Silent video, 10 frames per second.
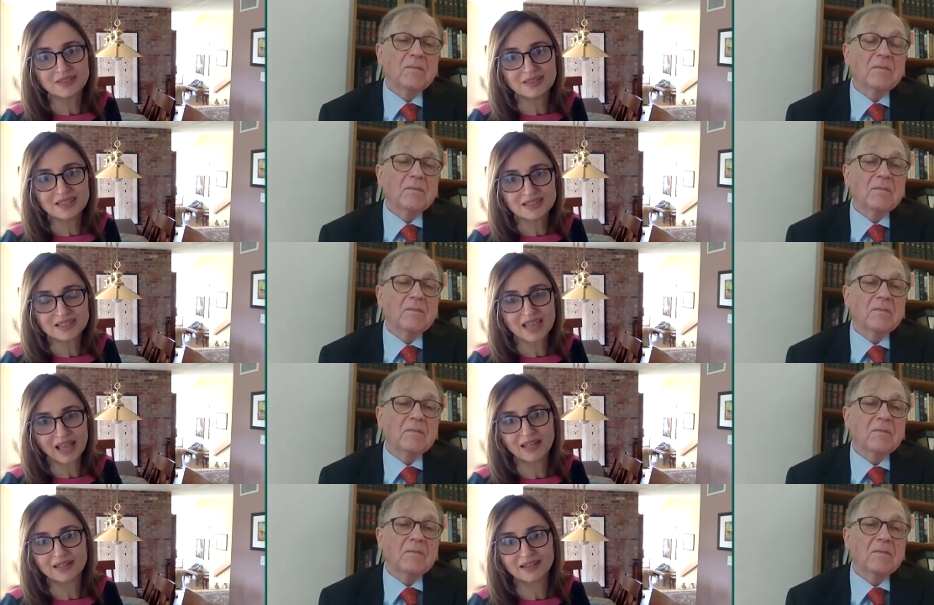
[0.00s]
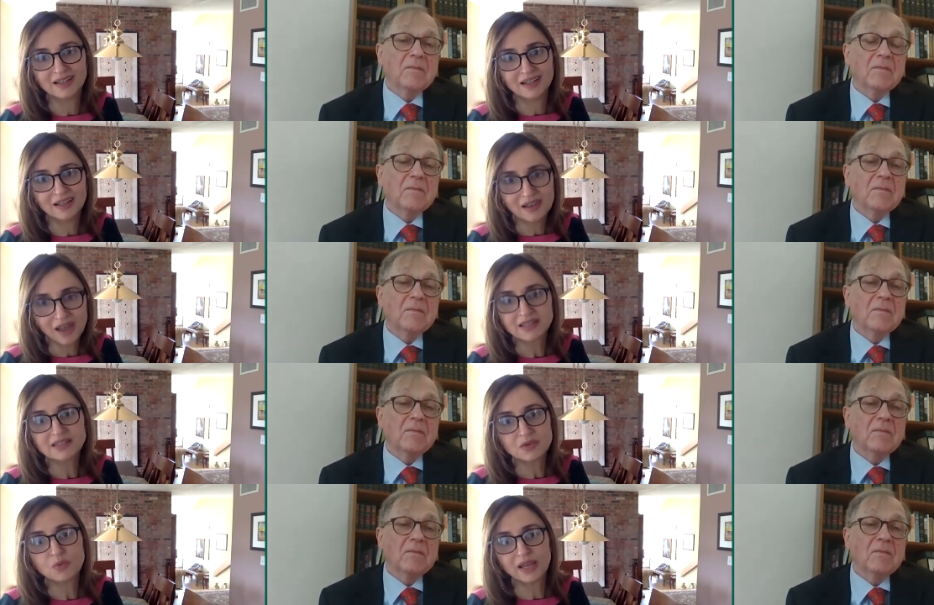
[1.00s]
Speaker 1: this can light
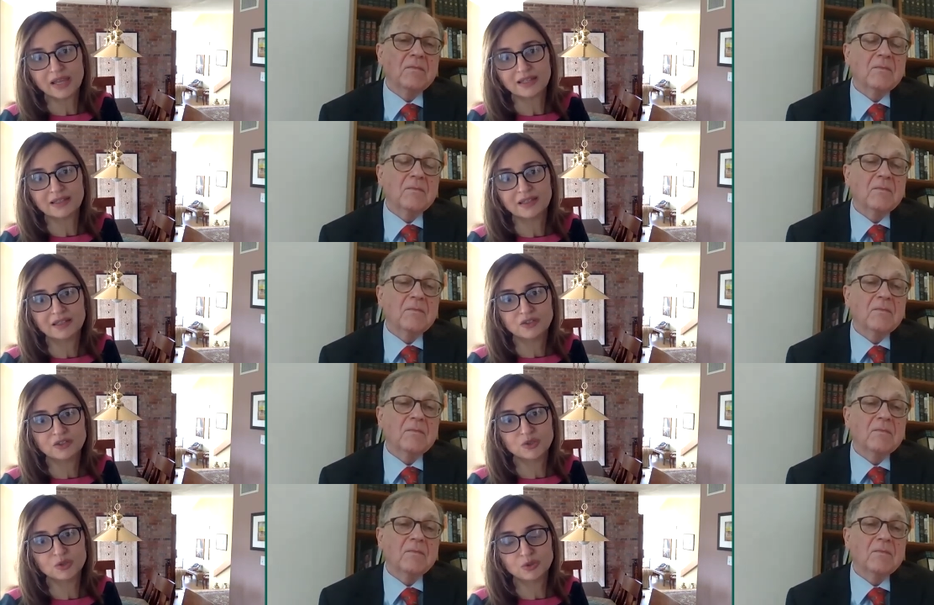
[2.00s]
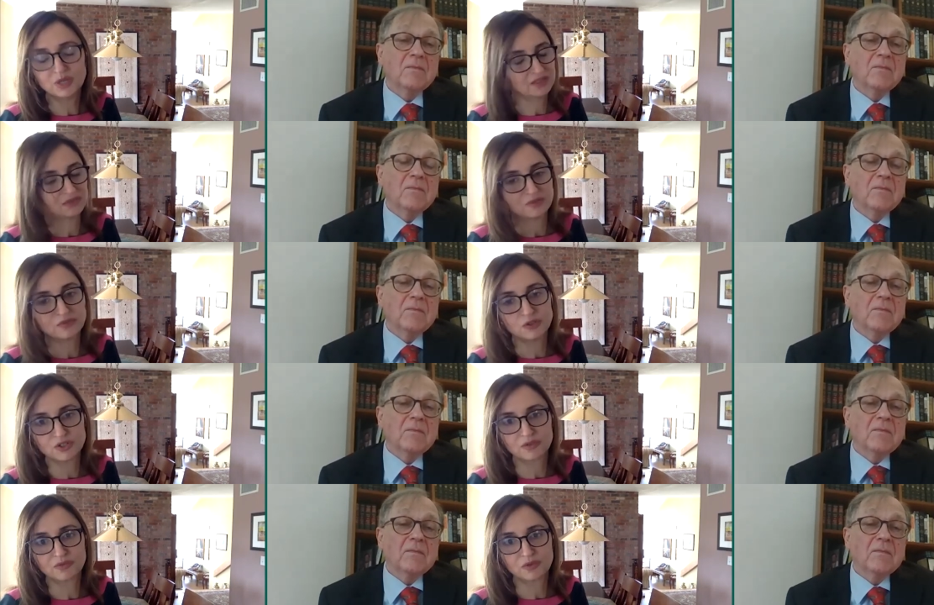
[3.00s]
the way to a different
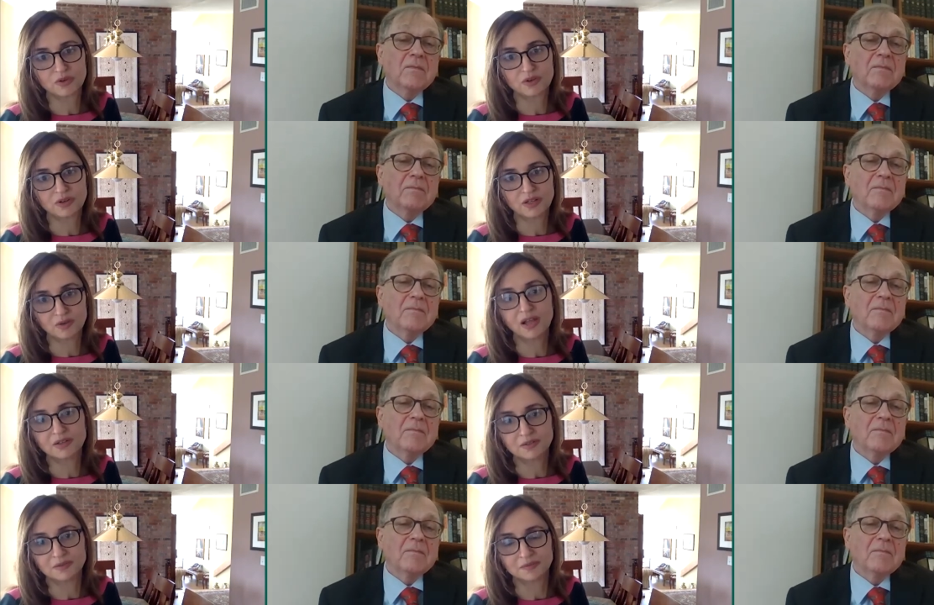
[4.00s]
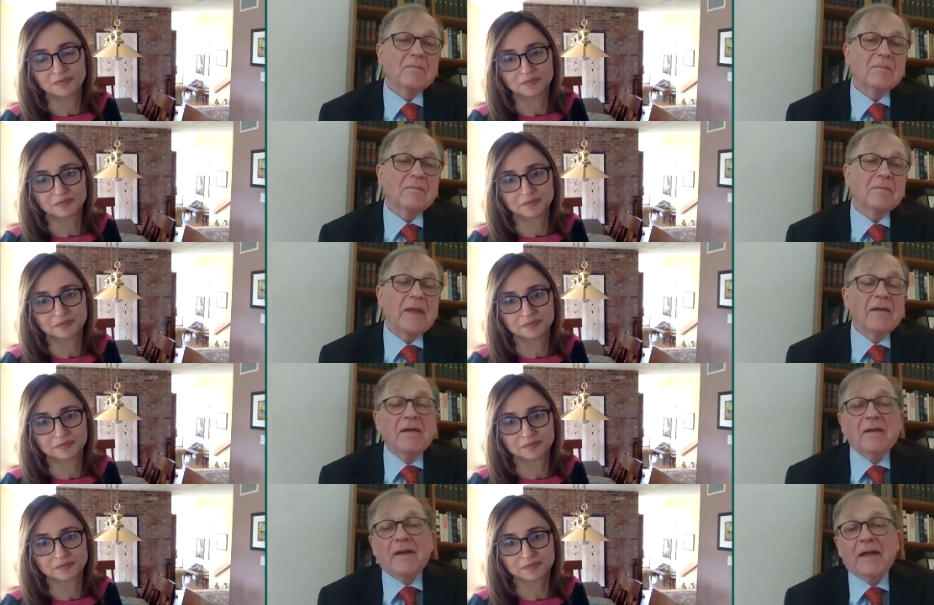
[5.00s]
future for Iran.
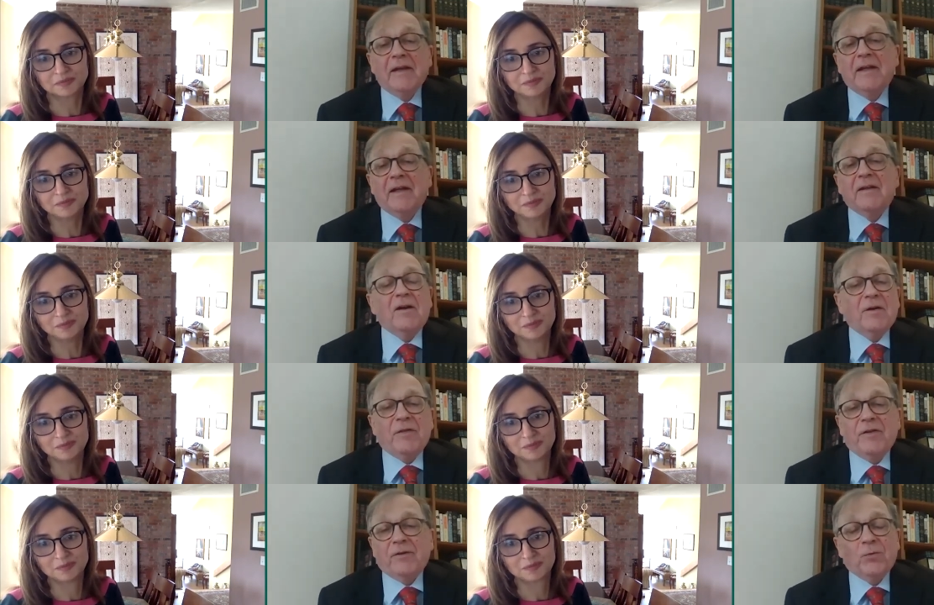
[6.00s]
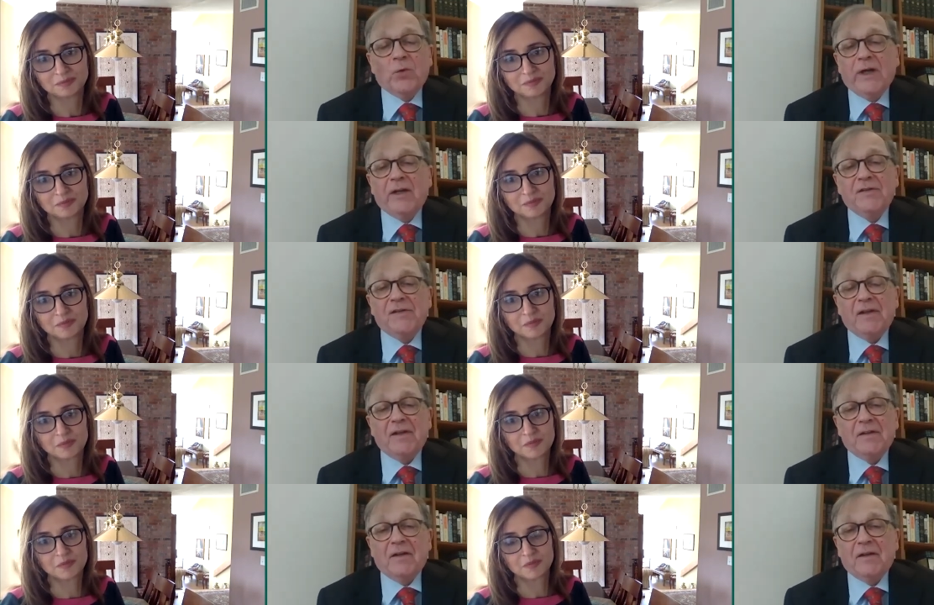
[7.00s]
Speaker 2: And again, are there ways
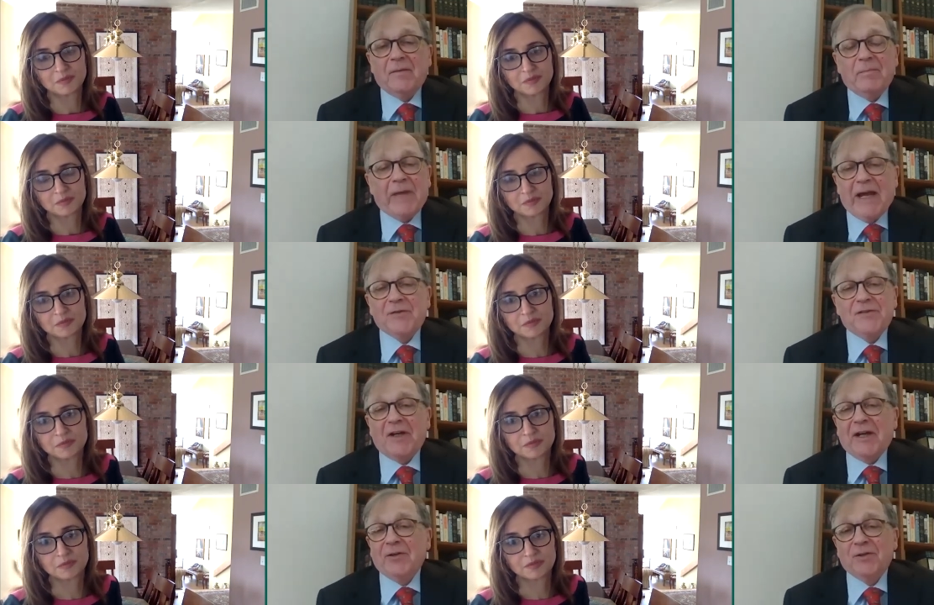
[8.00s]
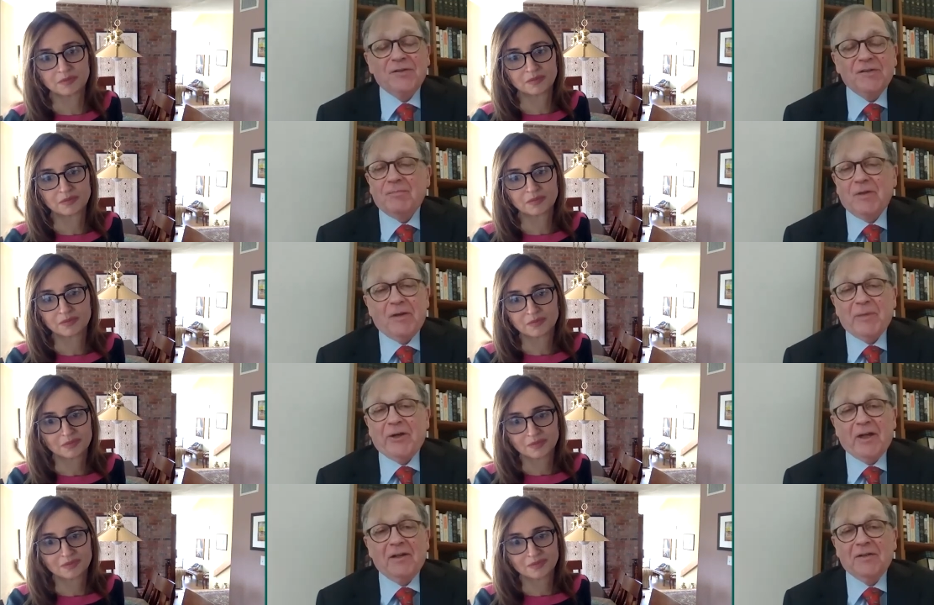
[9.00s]
that um, outsiders,
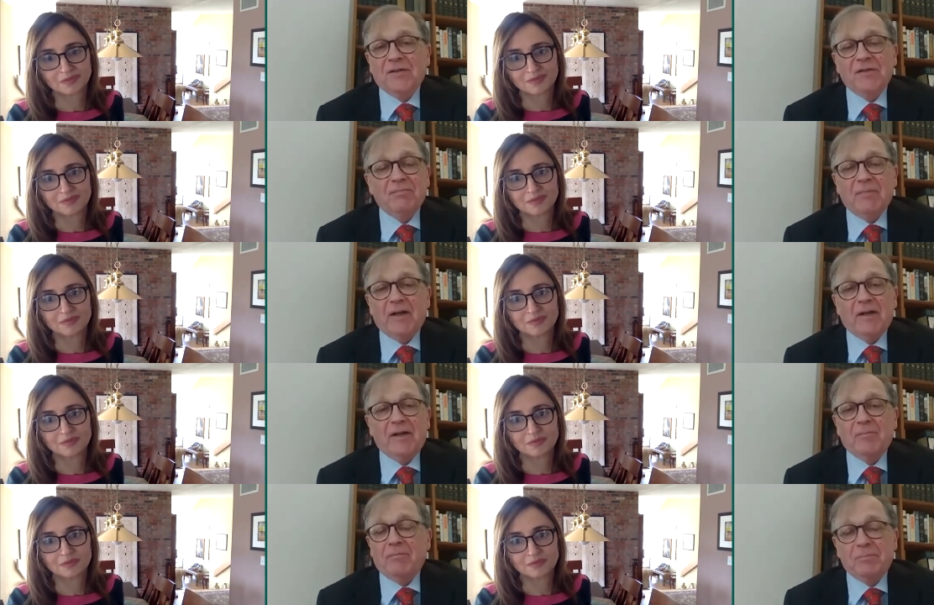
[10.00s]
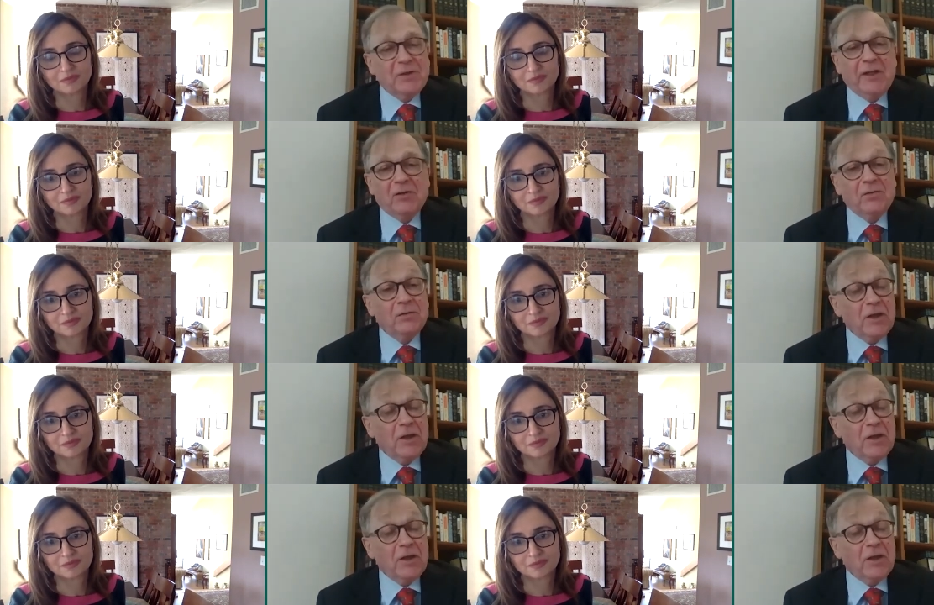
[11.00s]
Americans, um, political,